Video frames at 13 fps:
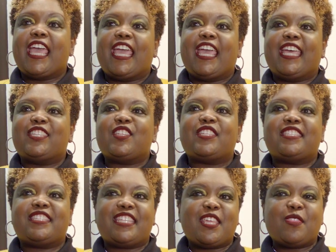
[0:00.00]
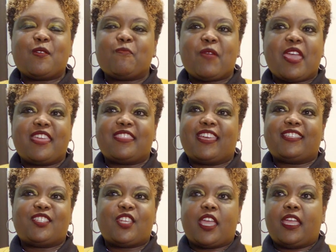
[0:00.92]
And to see them make
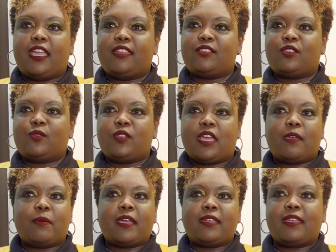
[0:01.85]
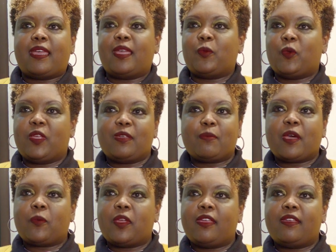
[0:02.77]
that change day by day, week
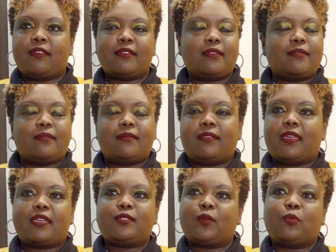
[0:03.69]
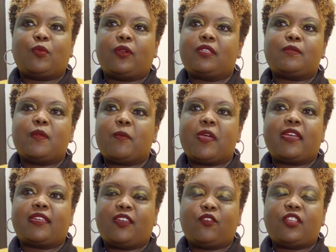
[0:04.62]
by week, that's what brings me
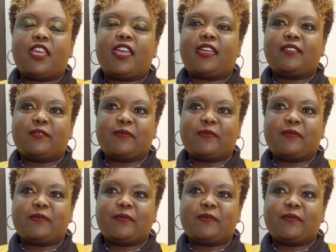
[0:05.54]
back every day.